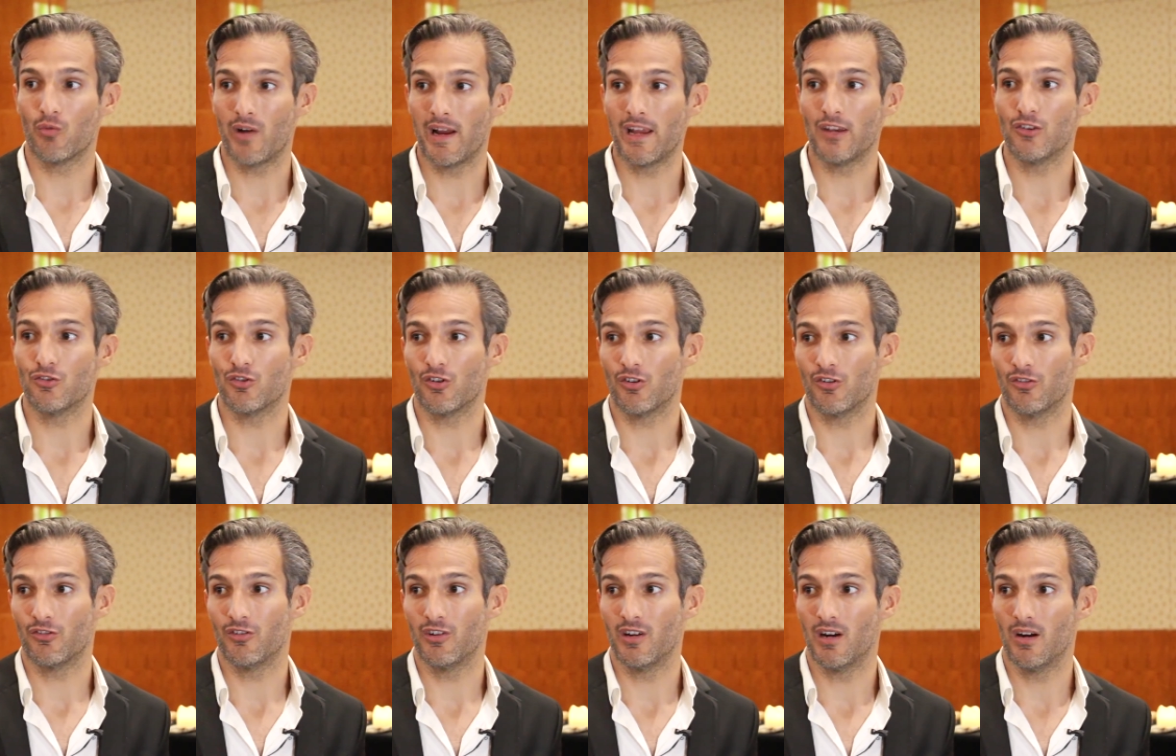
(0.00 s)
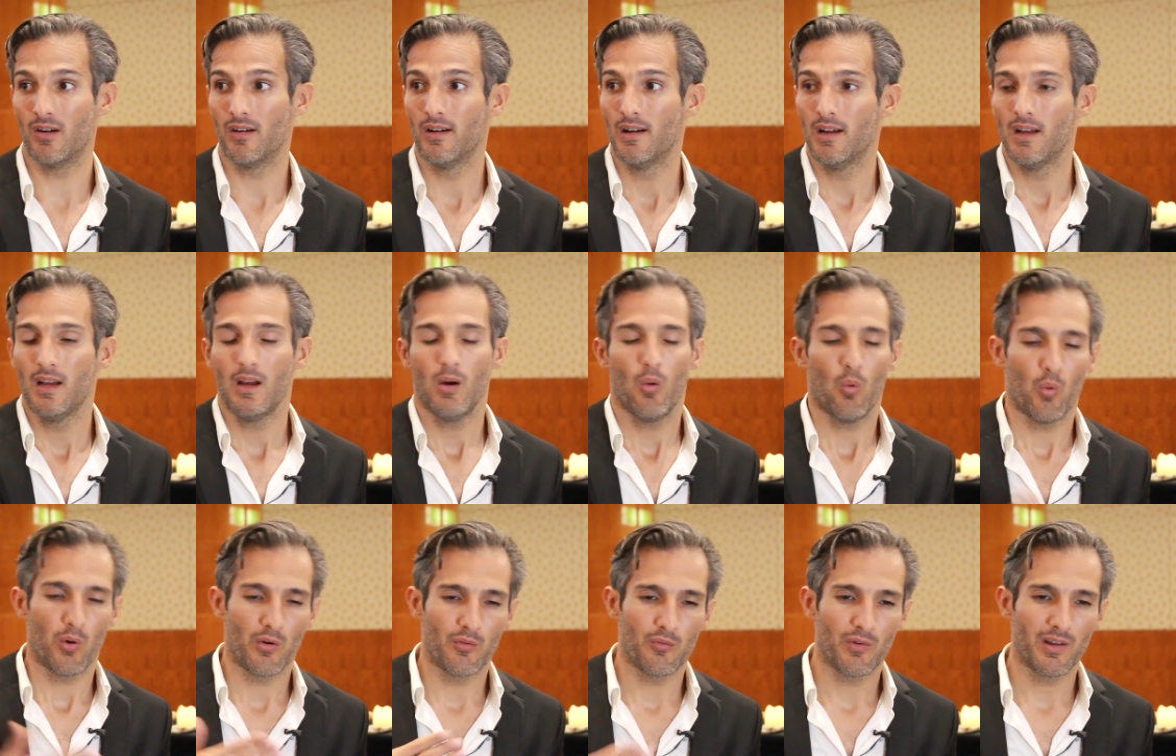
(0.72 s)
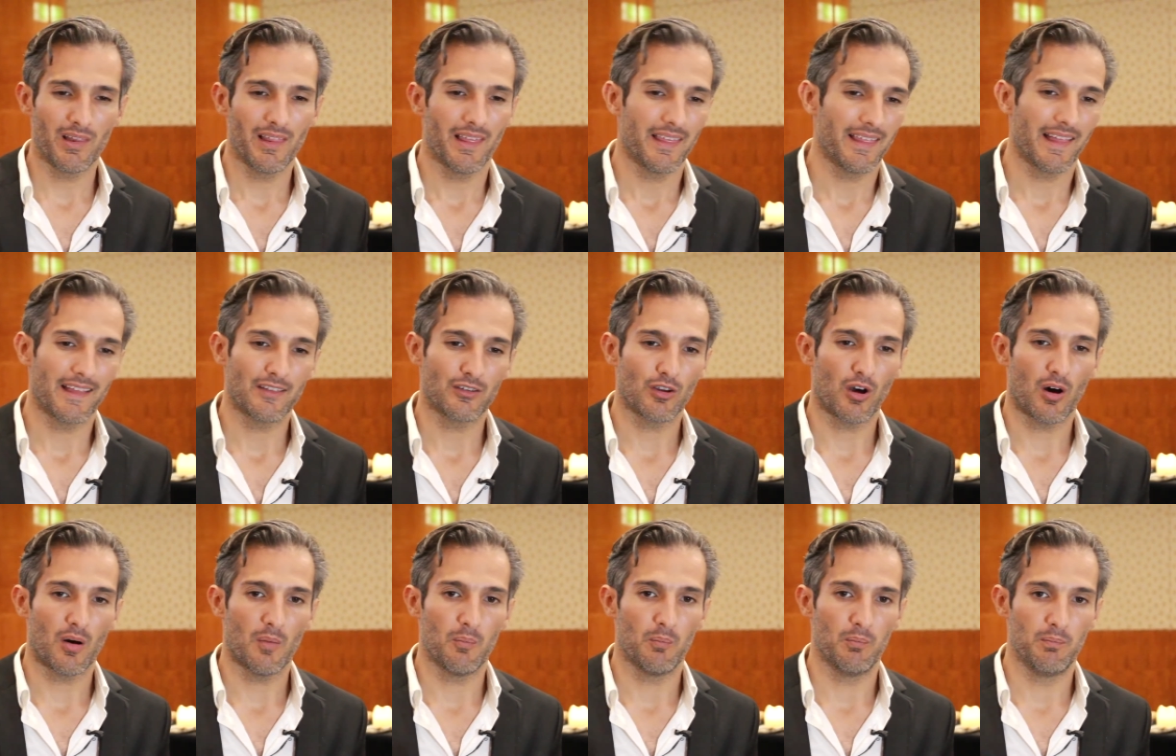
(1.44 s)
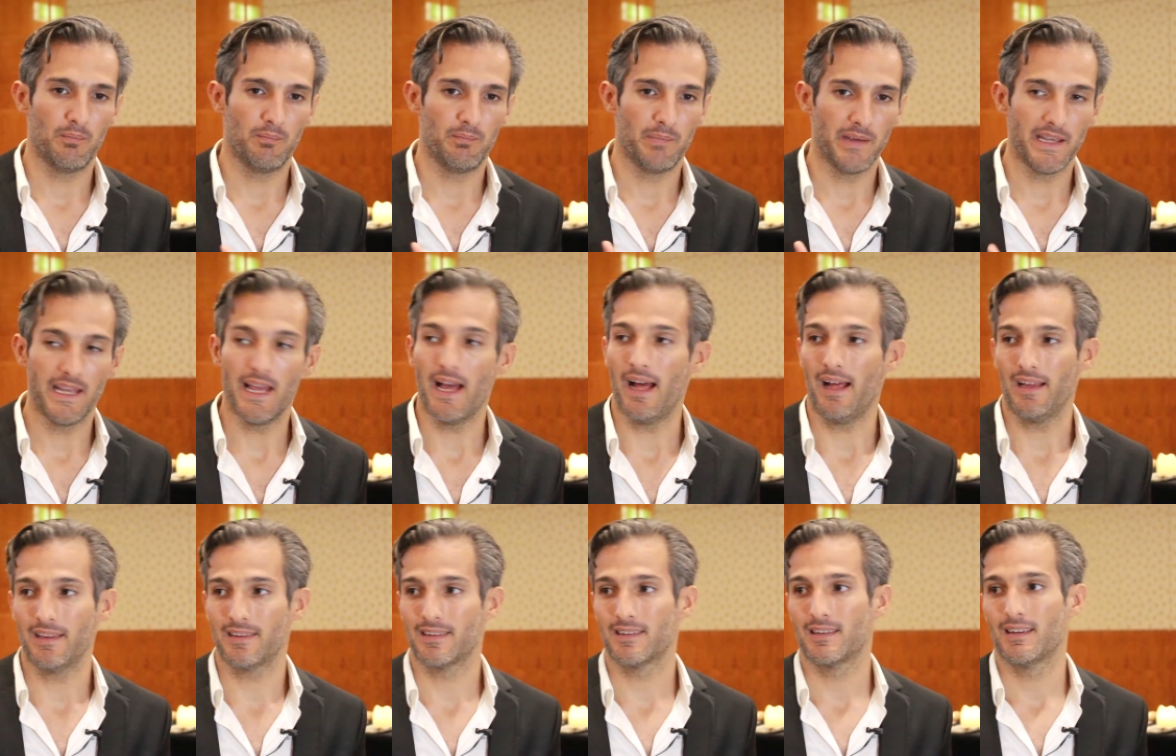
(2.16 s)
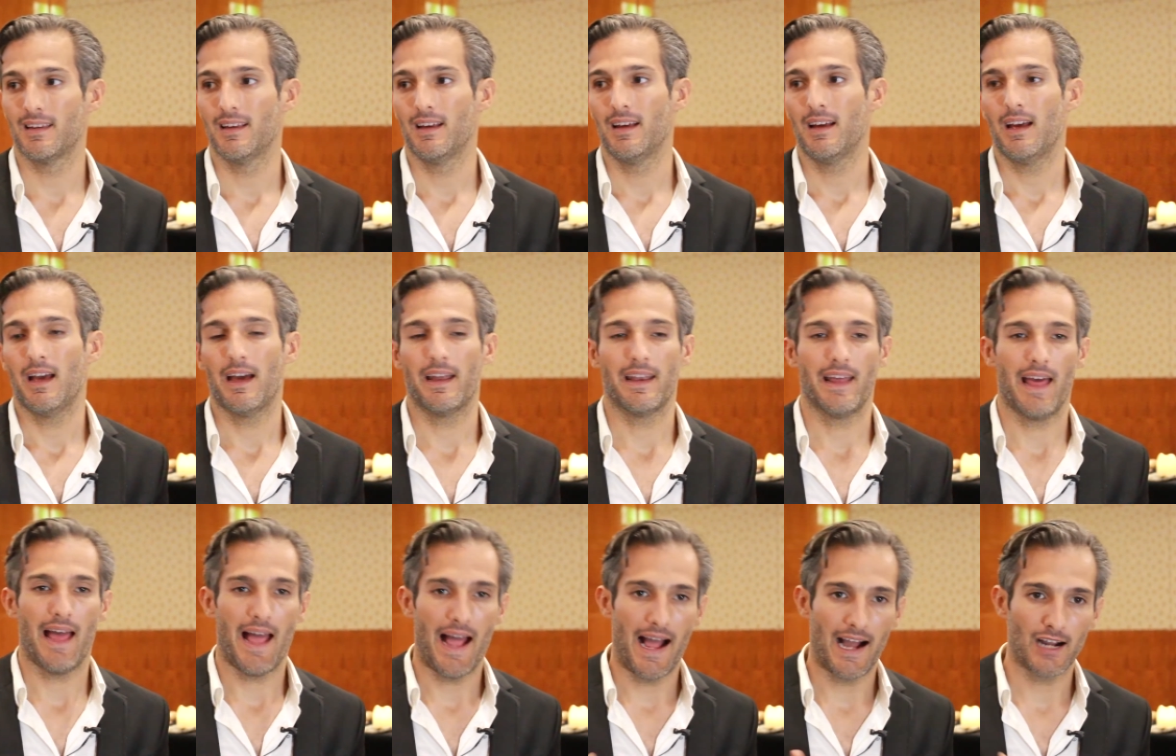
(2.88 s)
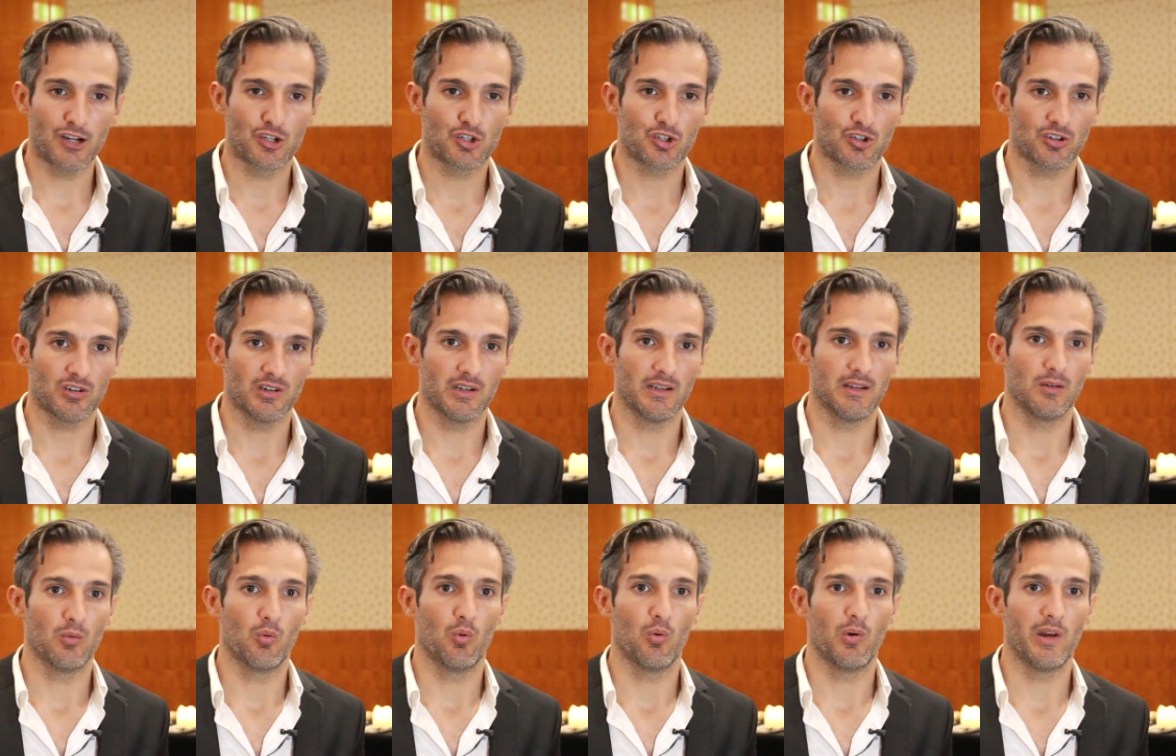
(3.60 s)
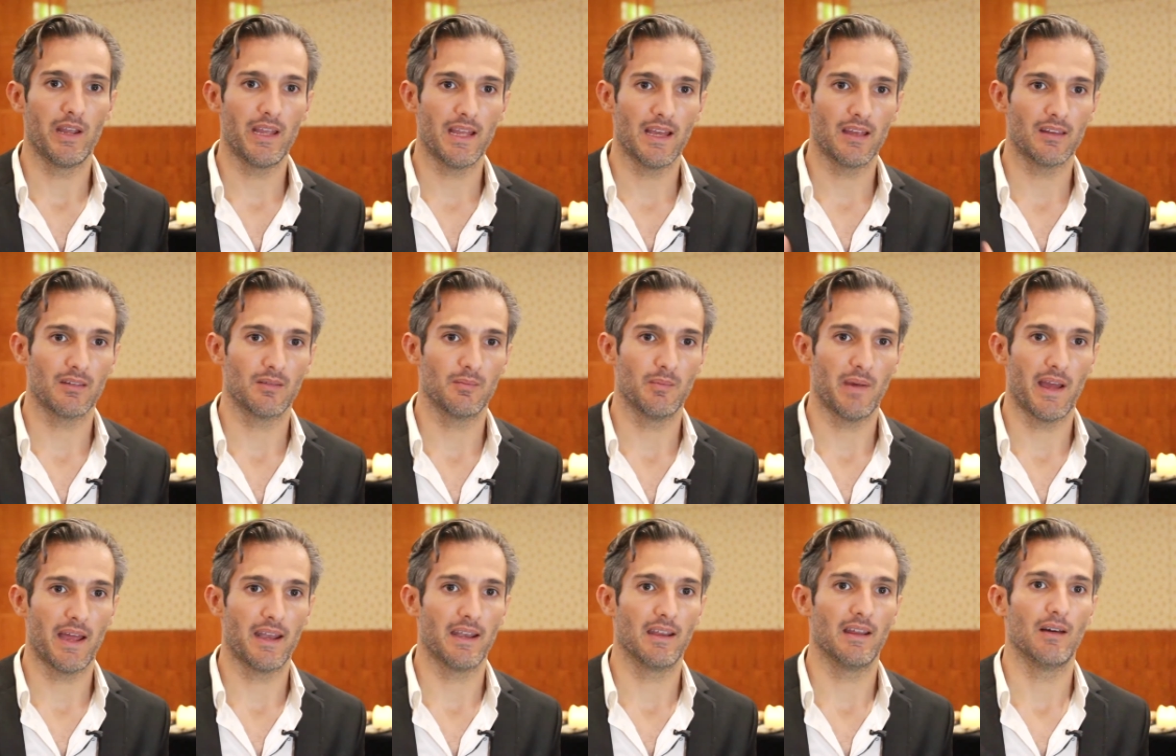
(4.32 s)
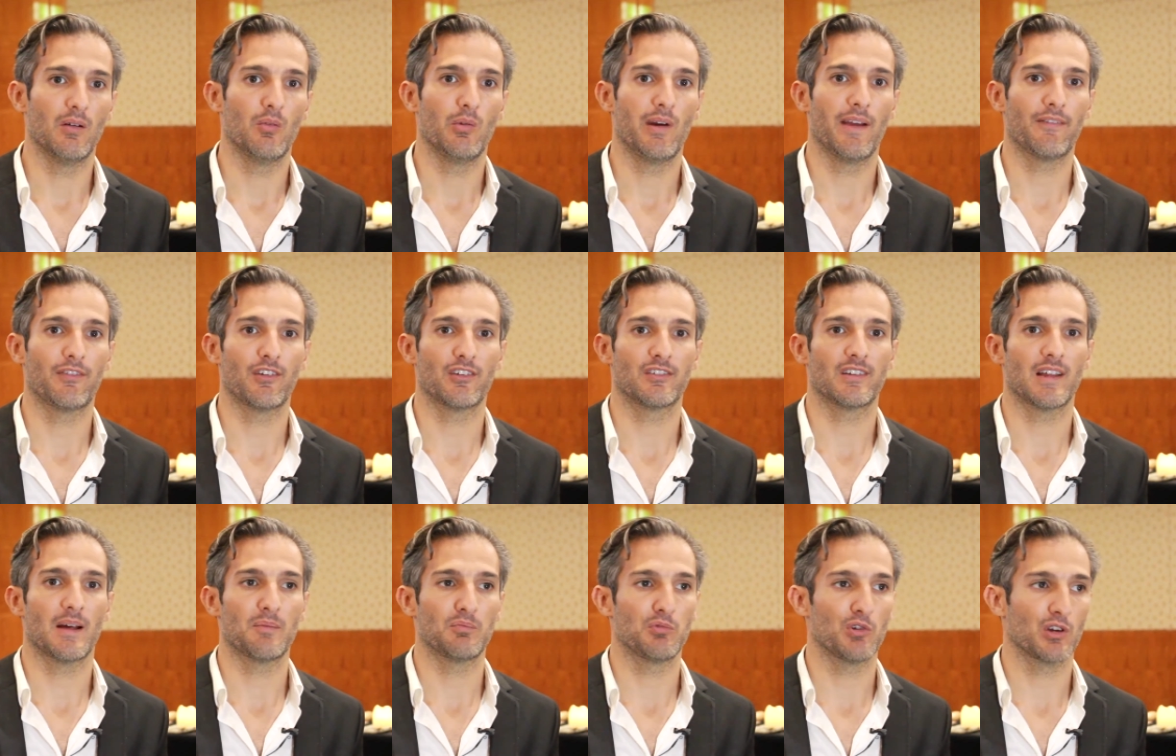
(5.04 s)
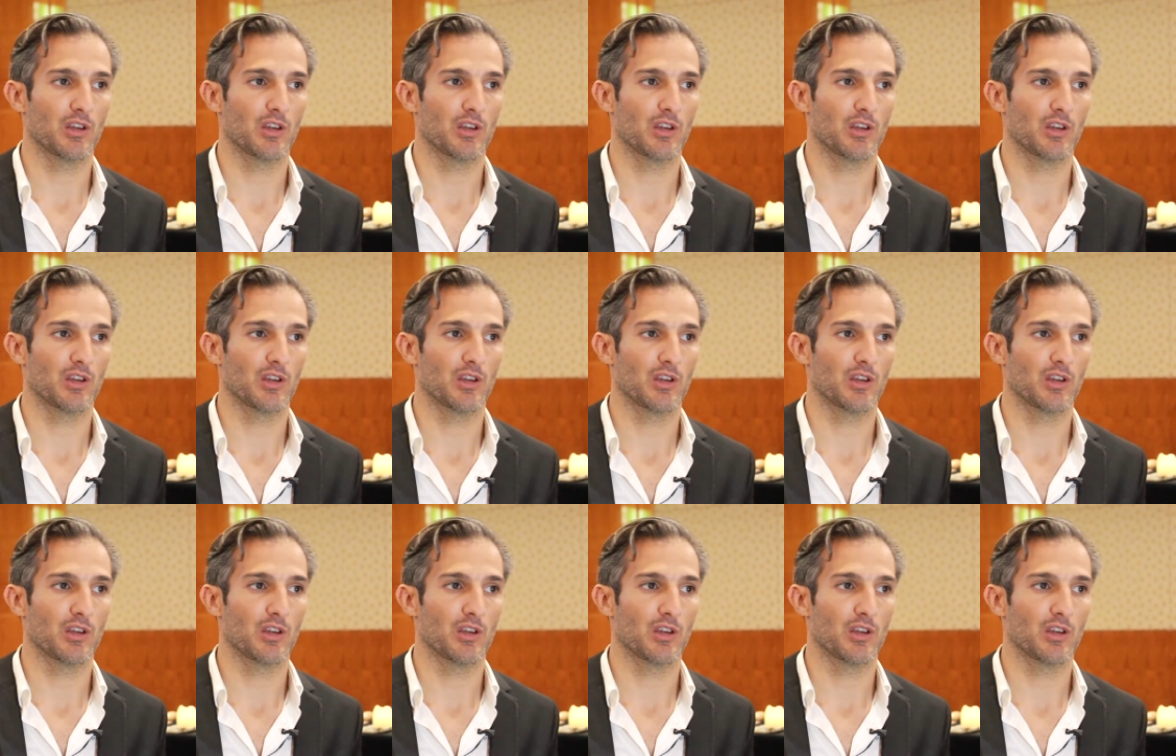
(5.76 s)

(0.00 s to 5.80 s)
rangers, when really that's all BS. And actually, we as men, we have to stop